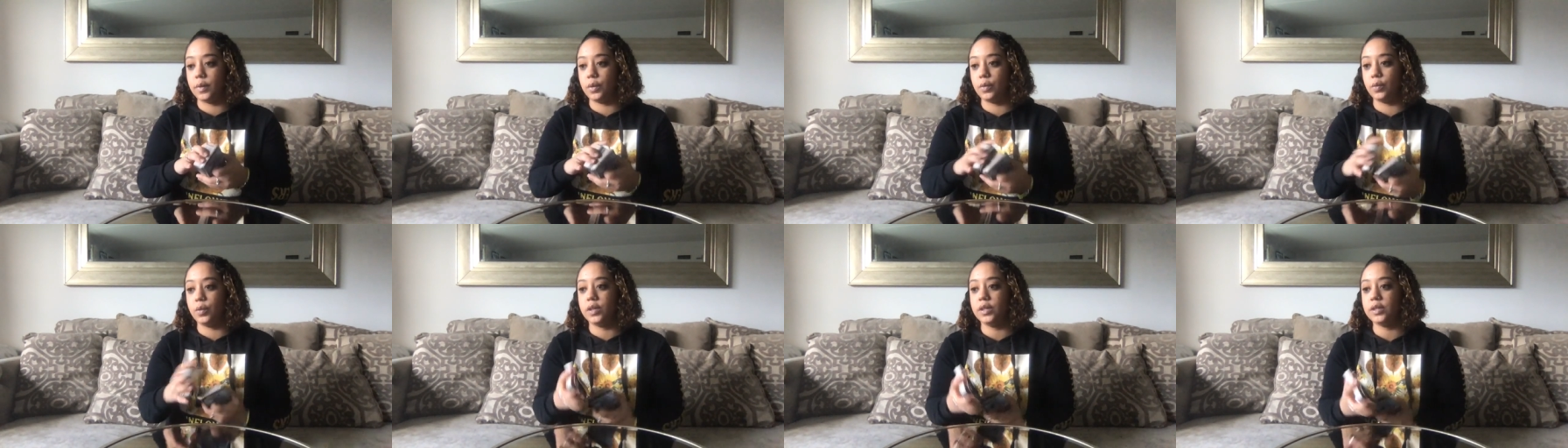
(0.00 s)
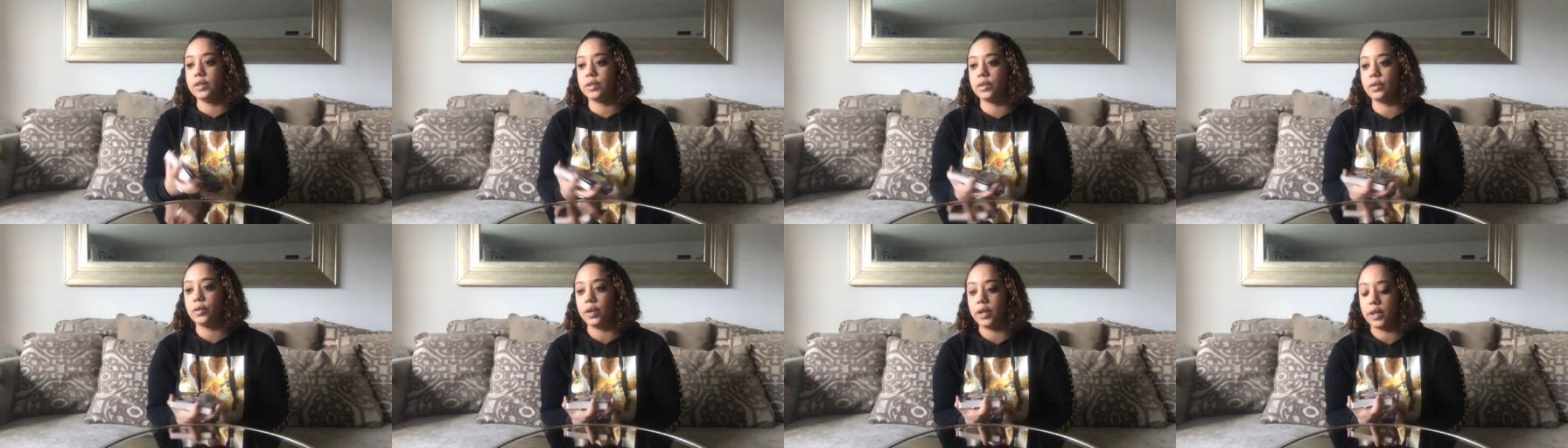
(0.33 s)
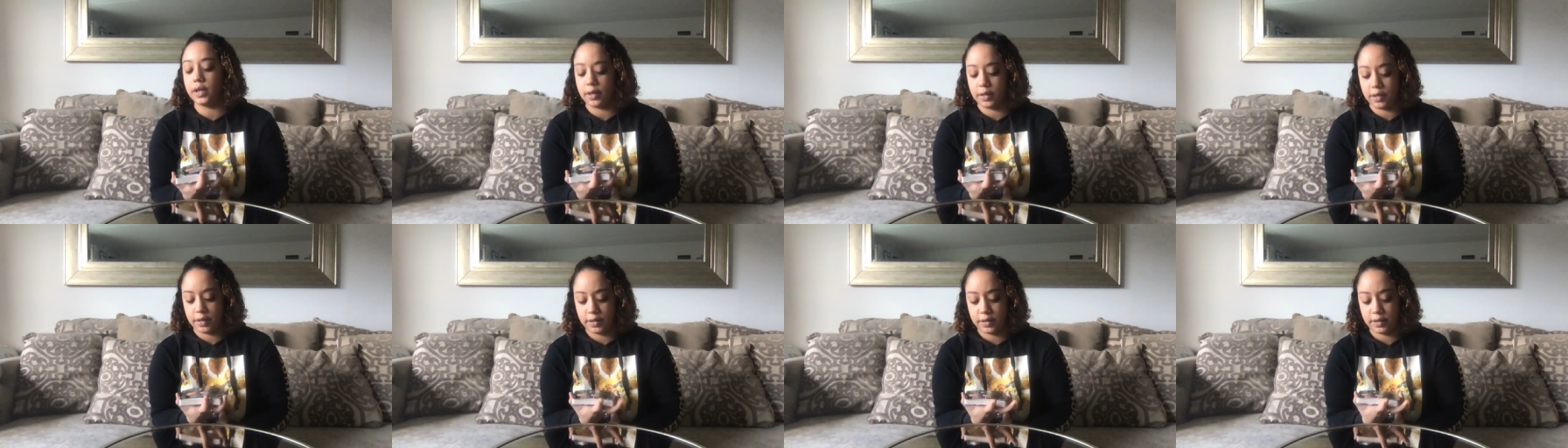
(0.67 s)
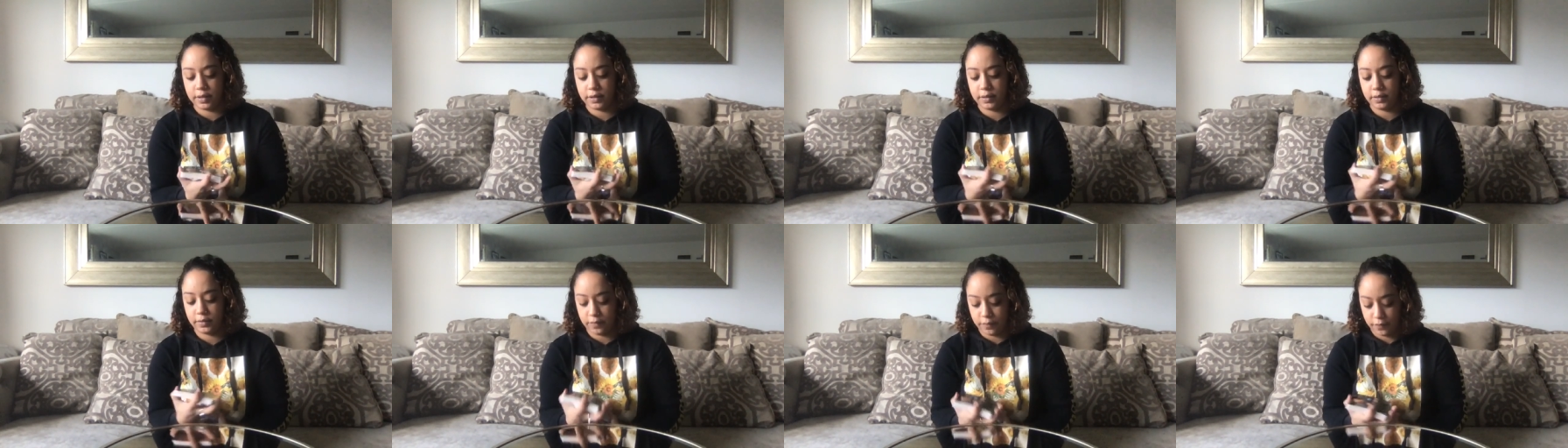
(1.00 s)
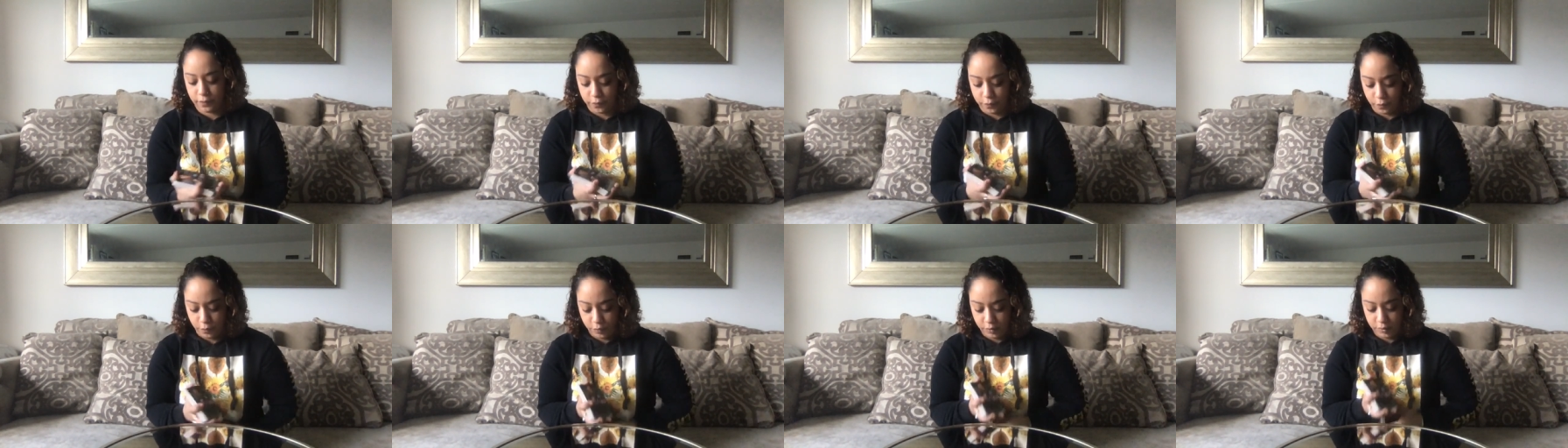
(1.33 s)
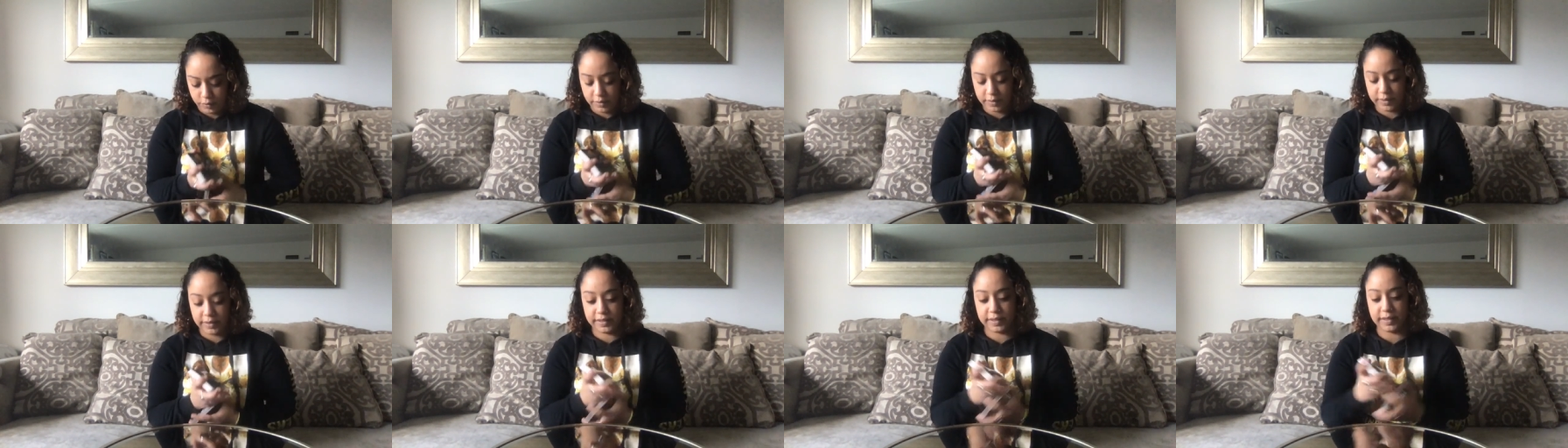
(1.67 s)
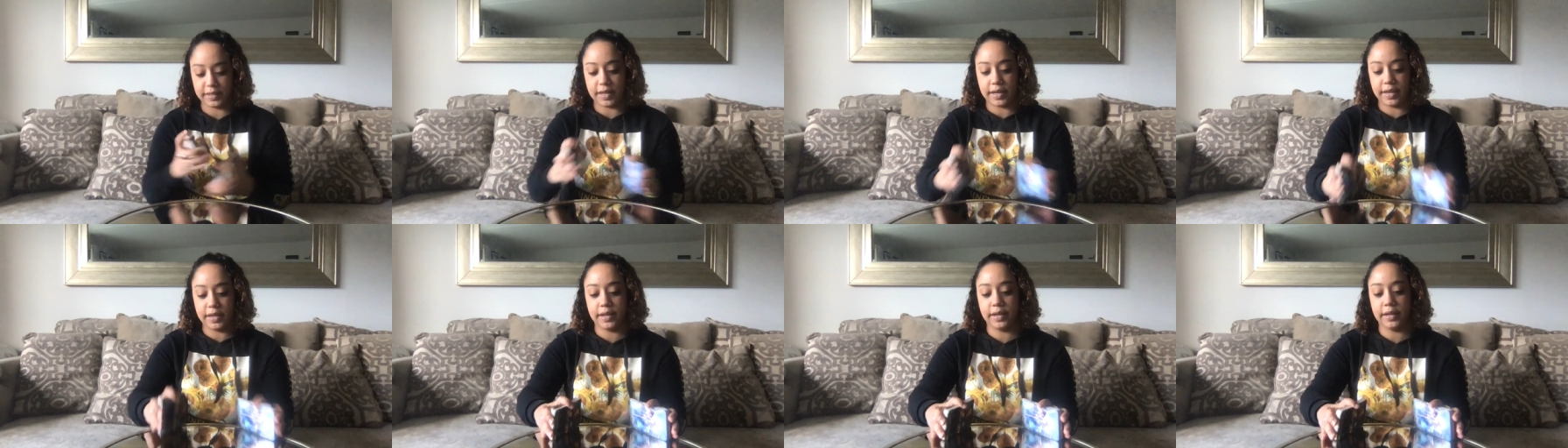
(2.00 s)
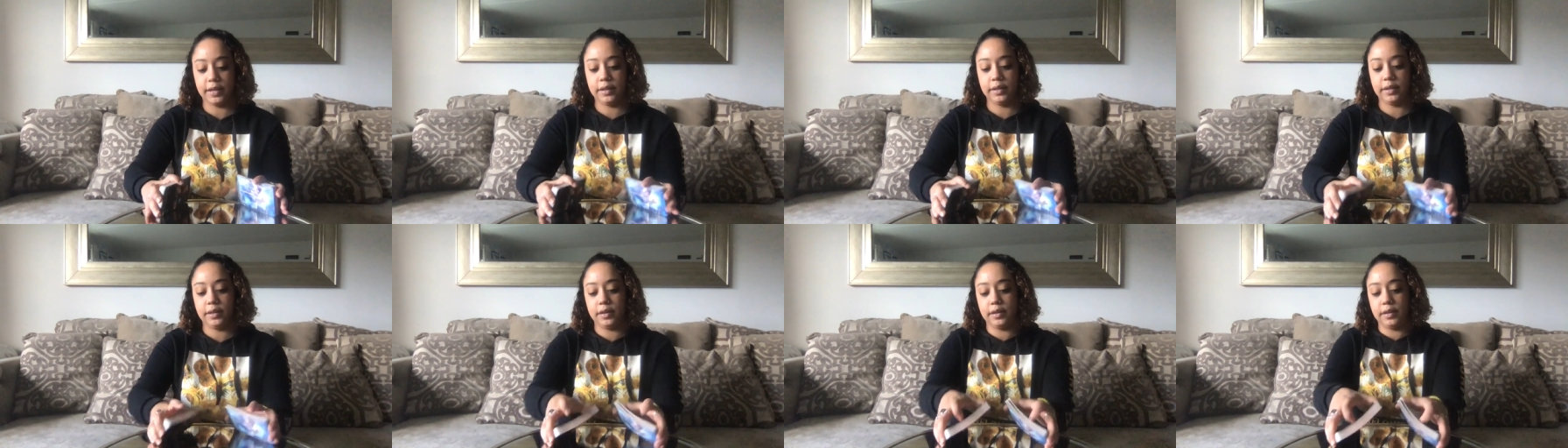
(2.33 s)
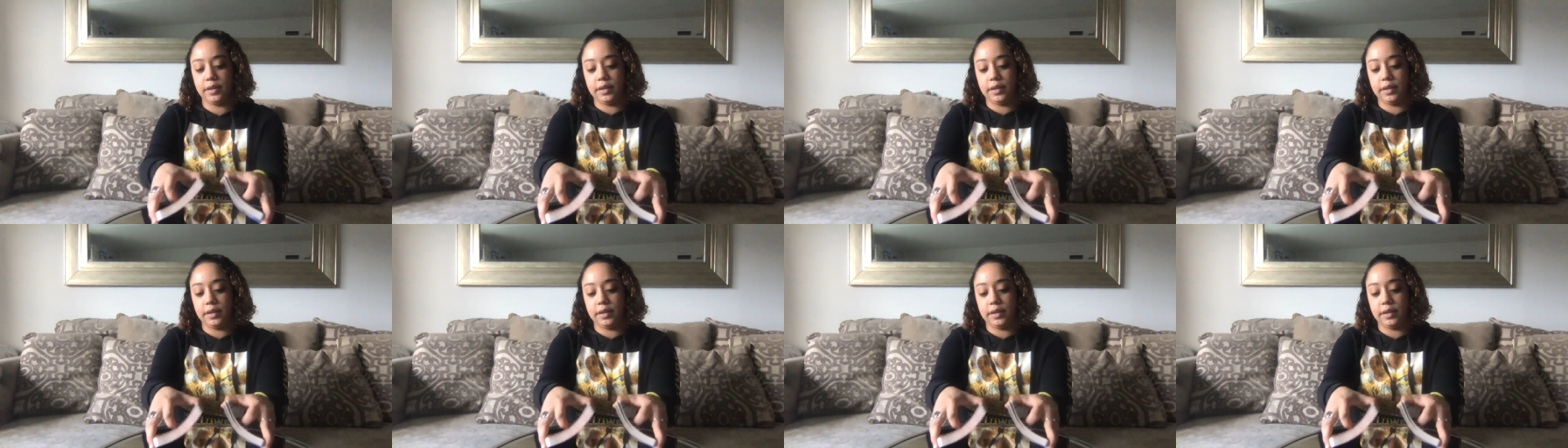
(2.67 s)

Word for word: What is going on for the sign